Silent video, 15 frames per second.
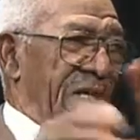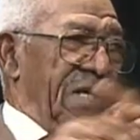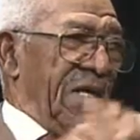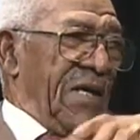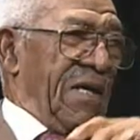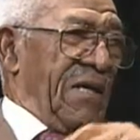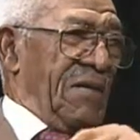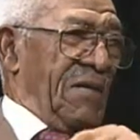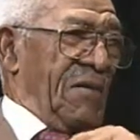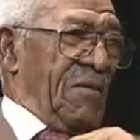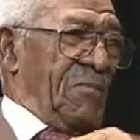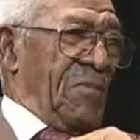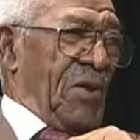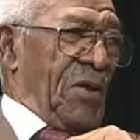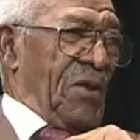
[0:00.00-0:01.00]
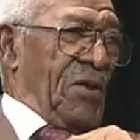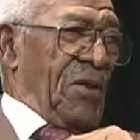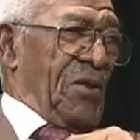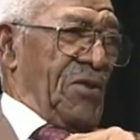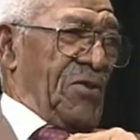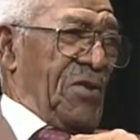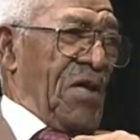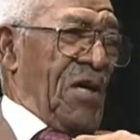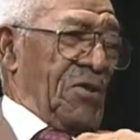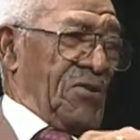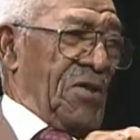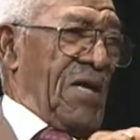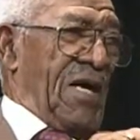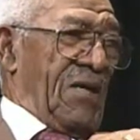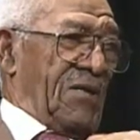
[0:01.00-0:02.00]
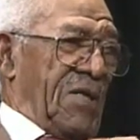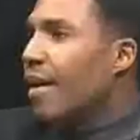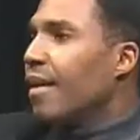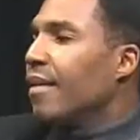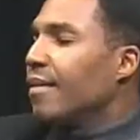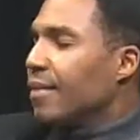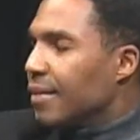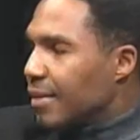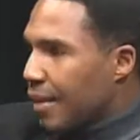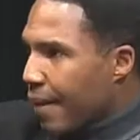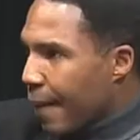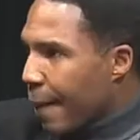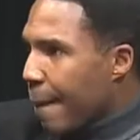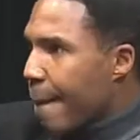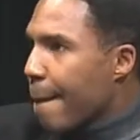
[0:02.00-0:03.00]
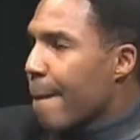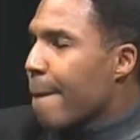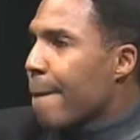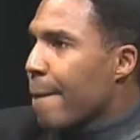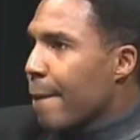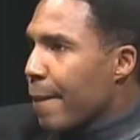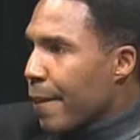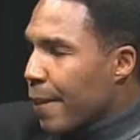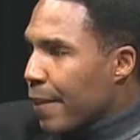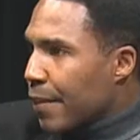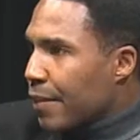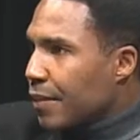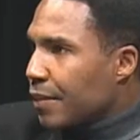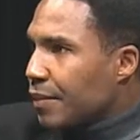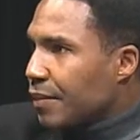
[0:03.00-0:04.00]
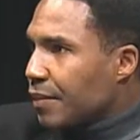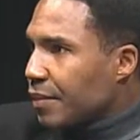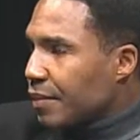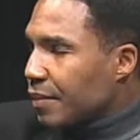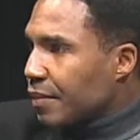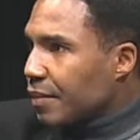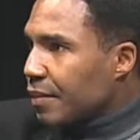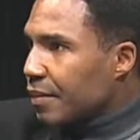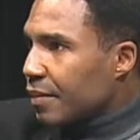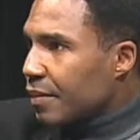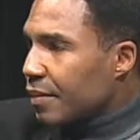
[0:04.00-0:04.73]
build a little shelter out there and have a meeting. But I started out